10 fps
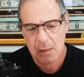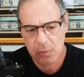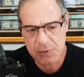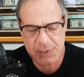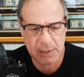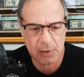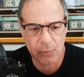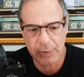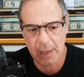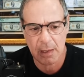We're seeing
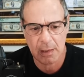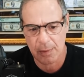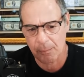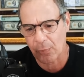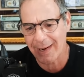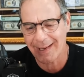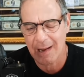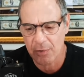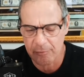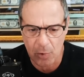re- uh, the
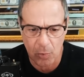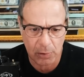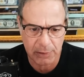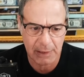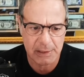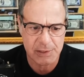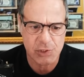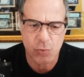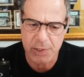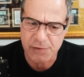breakout of gold in
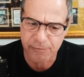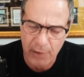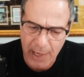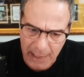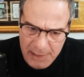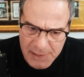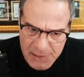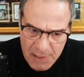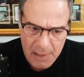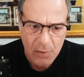Swiss francs,
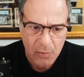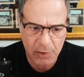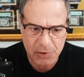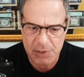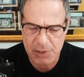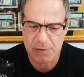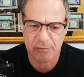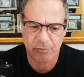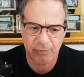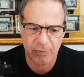which is
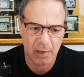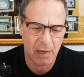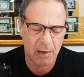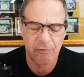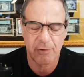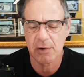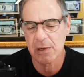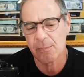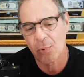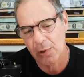uh, a very
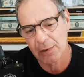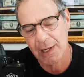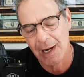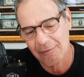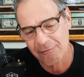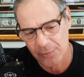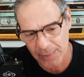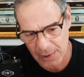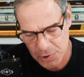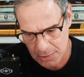important
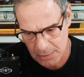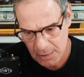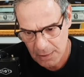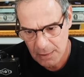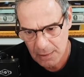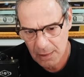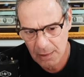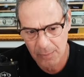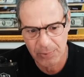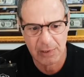confirmation
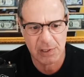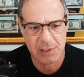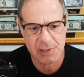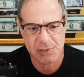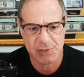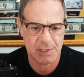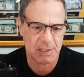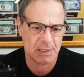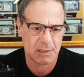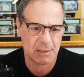uh, because
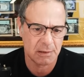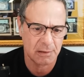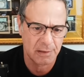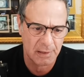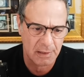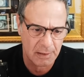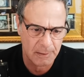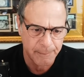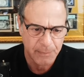the the